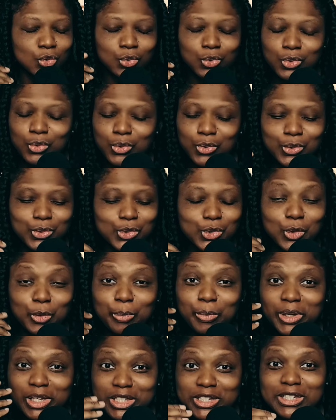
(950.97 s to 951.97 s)
Oh, your
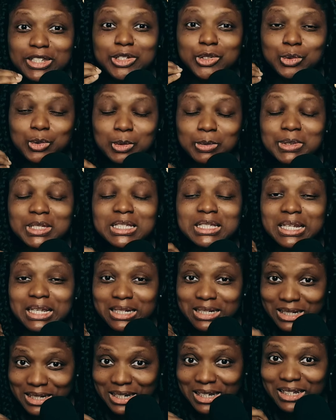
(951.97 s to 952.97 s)
patience will be
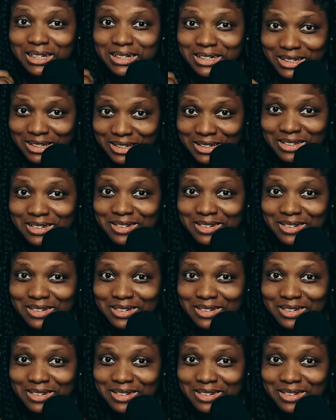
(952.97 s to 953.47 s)
tested.